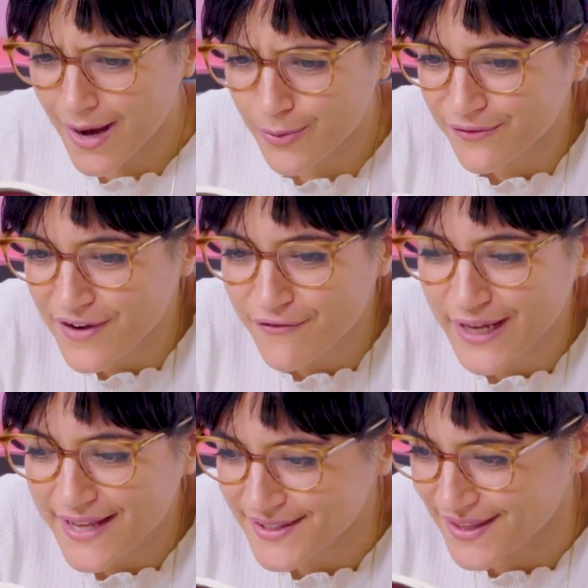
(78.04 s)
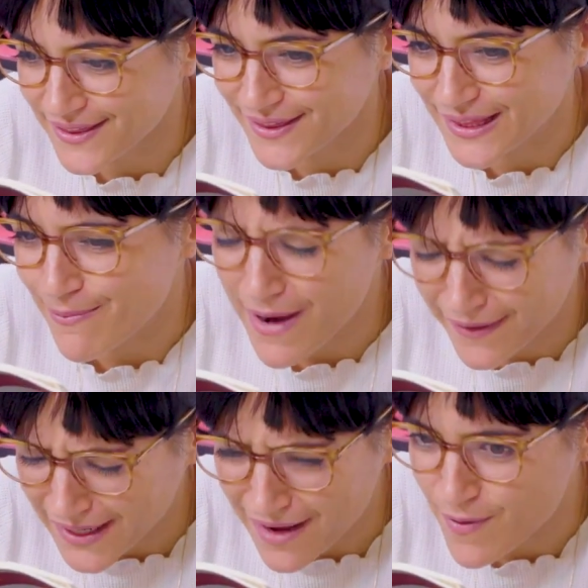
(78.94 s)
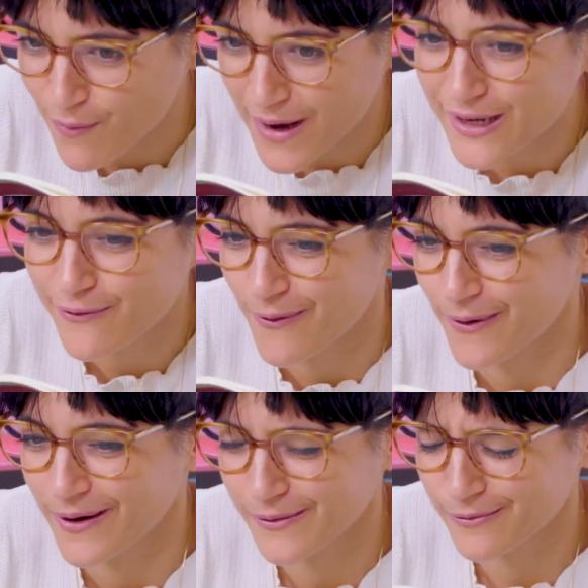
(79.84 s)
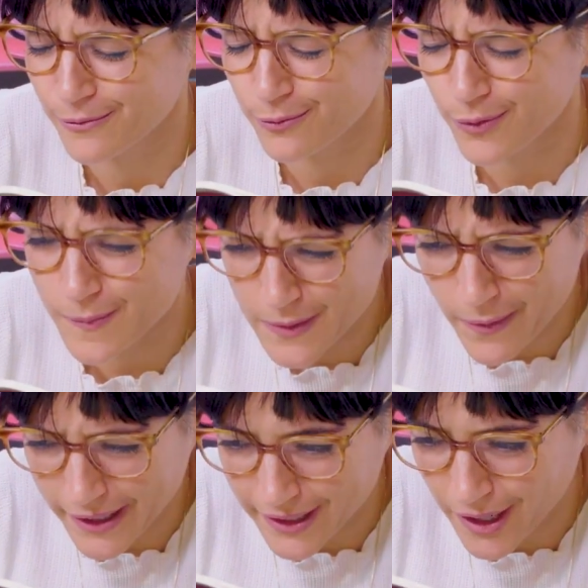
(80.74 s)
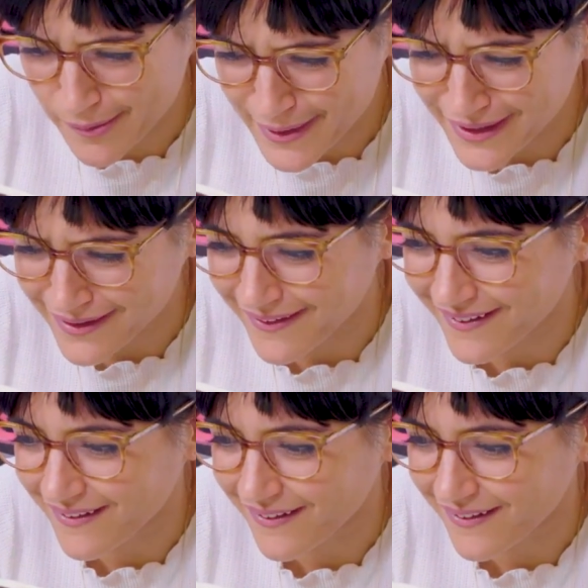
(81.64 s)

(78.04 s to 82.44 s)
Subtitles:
I would have never guessed that the man that I've been waiting for would be waiting on me.